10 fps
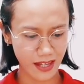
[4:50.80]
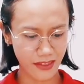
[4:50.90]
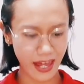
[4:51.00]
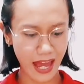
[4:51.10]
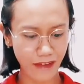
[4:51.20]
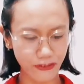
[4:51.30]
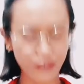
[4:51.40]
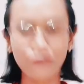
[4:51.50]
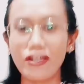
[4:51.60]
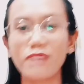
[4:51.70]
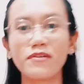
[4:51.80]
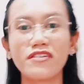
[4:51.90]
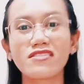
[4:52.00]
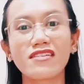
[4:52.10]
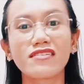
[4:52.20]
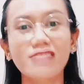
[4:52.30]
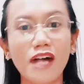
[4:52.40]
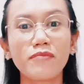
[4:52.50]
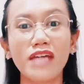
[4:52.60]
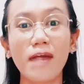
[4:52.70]
the ever famous
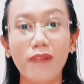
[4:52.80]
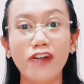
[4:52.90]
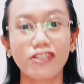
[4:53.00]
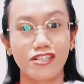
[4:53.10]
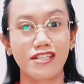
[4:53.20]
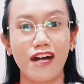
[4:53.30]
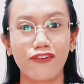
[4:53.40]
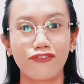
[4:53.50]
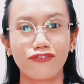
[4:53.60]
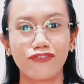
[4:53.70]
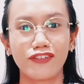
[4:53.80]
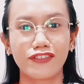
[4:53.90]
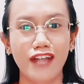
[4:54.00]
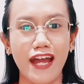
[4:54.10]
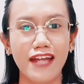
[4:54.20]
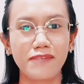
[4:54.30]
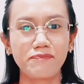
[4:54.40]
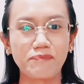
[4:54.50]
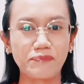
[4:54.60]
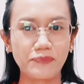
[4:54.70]
"tell me about yourself," right?
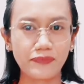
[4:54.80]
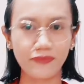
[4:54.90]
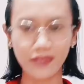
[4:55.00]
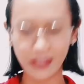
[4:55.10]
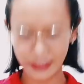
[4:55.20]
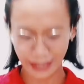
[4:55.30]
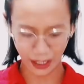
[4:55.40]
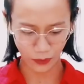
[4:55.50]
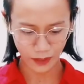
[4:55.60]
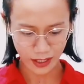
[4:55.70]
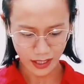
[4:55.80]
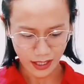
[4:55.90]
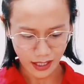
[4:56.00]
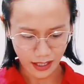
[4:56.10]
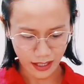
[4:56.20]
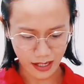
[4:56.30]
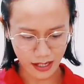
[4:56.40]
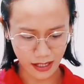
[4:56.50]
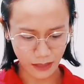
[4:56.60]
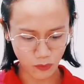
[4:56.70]
Now,
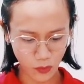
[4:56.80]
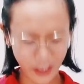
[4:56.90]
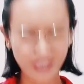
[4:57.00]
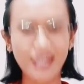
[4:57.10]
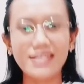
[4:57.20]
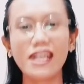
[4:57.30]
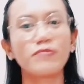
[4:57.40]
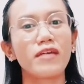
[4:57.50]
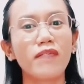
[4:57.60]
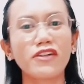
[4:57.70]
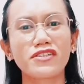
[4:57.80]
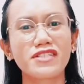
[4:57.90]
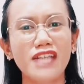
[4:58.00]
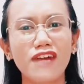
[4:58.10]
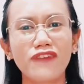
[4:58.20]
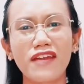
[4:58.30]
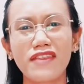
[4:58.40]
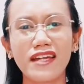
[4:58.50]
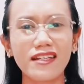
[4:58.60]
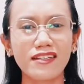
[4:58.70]
When you say tell me about yourself, I
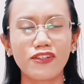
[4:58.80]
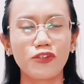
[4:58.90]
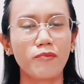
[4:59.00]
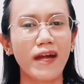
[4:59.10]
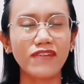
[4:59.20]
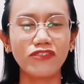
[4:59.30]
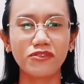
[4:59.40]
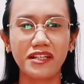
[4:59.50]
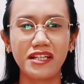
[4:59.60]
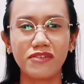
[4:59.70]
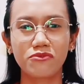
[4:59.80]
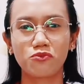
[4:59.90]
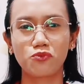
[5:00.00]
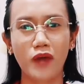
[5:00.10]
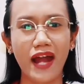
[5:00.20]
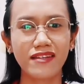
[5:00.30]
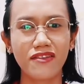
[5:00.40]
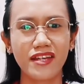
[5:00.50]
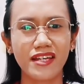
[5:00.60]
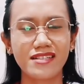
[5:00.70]
think you might have already read
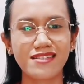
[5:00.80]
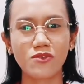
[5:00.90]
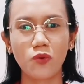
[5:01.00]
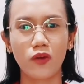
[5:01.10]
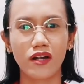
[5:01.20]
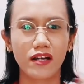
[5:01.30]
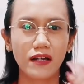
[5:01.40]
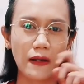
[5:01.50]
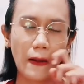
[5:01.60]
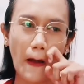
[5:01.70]
this or